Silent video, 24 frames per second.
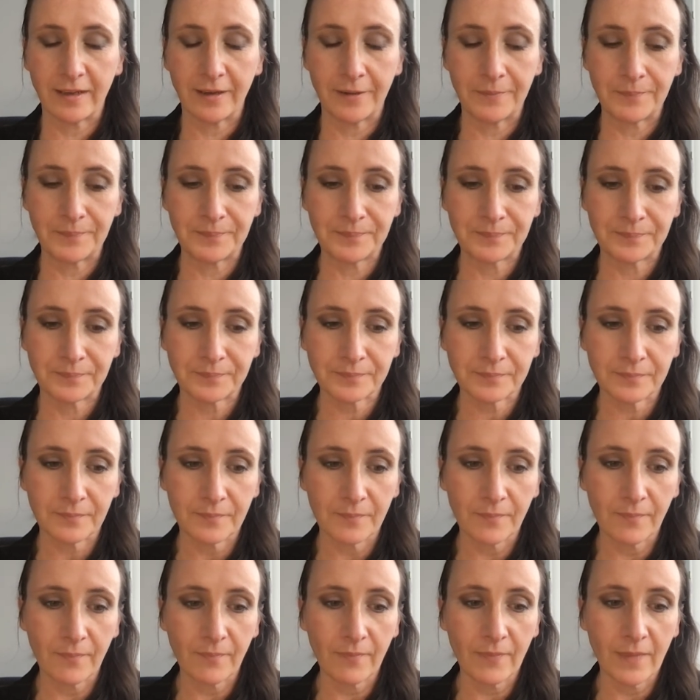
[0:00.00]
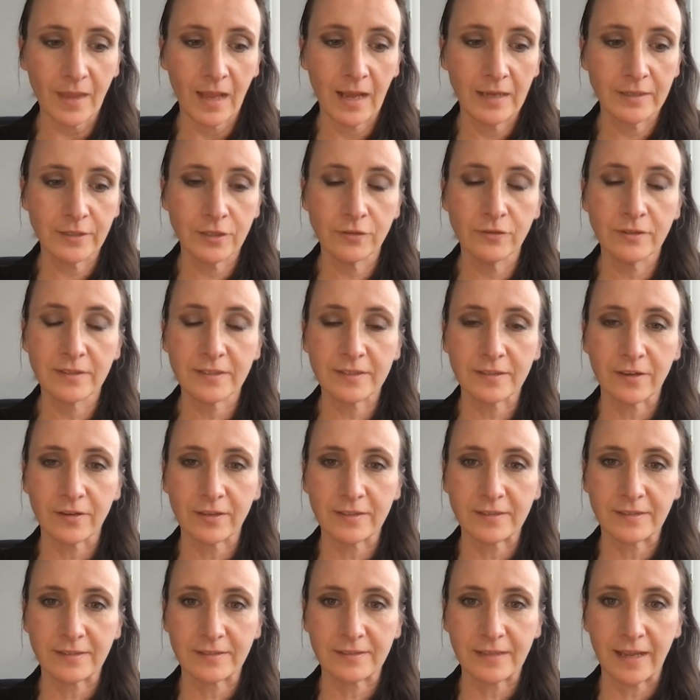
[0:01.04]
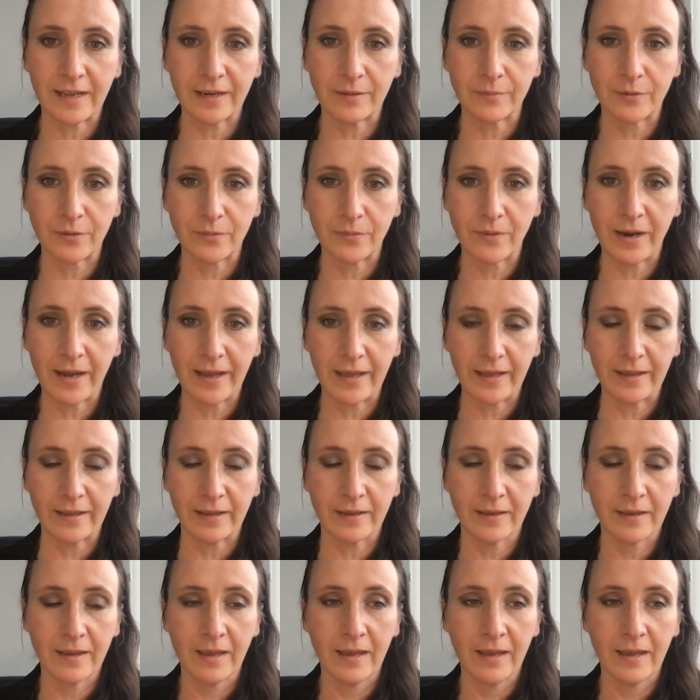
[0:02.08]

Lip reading: and doing so in a sustainable way.